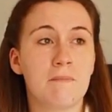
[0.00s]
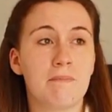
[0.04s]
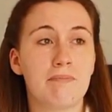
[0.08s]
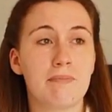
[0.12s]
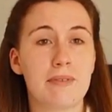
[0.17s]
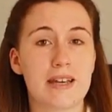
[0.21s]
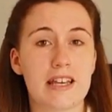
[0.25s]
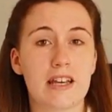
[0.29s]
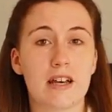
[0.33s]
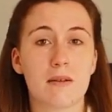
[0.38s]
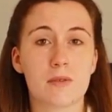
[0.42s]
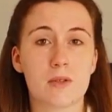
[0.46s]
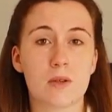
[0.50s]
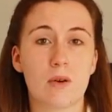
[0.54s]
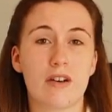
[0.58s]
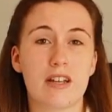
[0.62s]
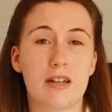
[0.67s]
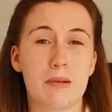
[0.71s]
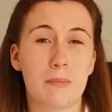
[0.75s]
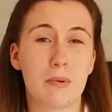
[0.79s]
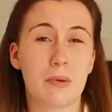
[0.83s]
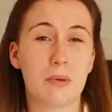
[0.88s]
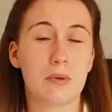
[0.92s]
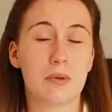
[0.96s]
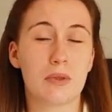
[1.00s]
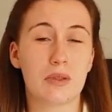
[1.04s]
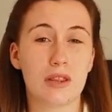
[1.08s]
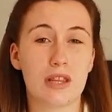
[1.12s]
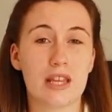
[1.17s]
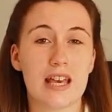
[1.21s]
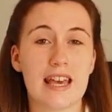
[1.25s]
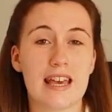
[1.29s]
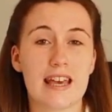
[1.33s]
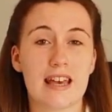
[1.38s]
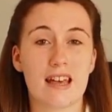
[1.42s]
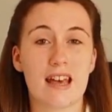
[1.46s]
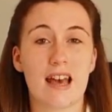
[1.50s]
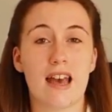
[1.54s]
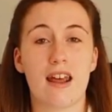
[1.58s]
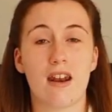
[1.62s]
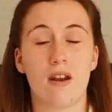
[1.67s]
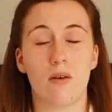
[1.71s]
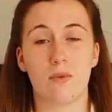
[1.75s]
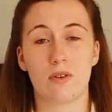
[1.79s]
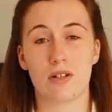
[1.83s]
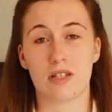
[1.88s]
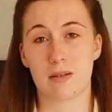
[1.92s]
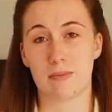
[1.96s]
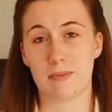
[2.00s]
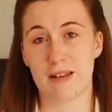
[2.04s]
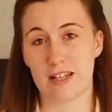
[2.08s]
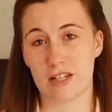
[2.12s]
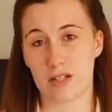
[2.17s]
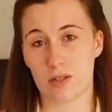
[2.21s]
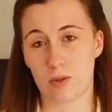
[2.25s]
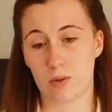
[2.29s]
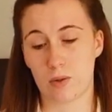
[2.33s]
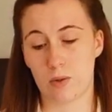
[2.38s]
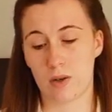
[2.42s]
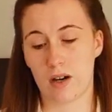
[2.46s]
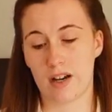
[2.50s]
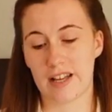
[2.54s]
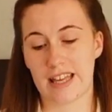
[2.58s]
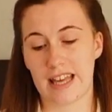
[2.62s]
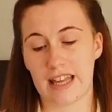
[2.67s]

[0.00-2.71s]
makeup's quite an important thing, and I want to make sure I